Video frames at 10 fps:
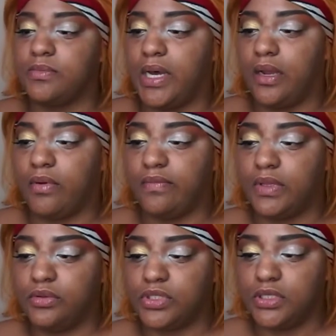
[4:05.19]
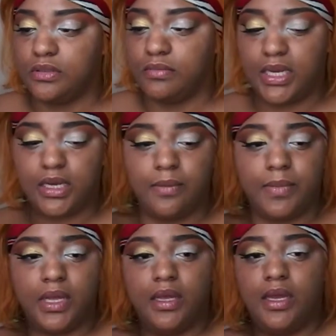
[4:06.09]
by Revolution Makeup,
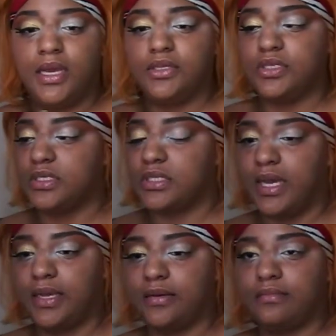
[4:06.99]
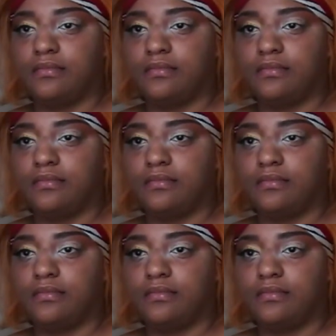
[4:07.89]
and just like